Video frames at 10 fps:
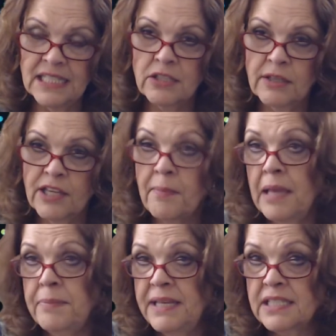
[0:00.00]
So there may
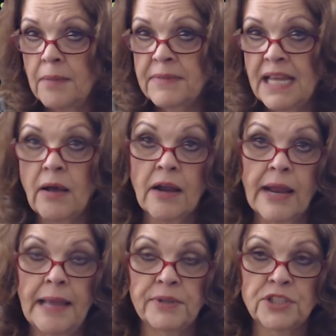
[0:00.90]
be some that are
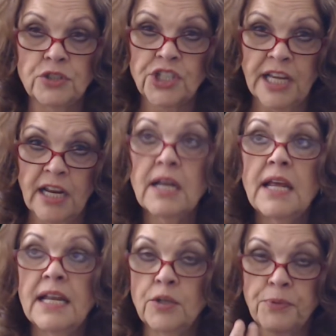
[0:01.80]
able to share,
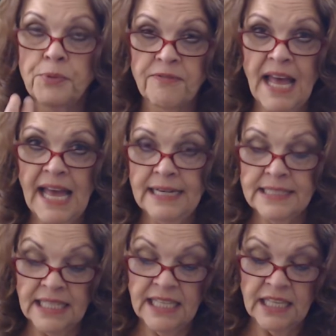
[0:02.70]
to provide,
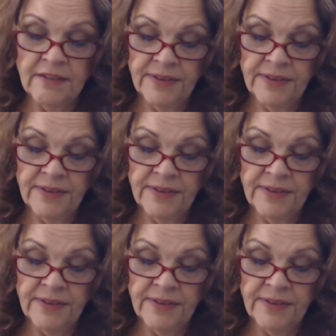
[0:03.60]
to give.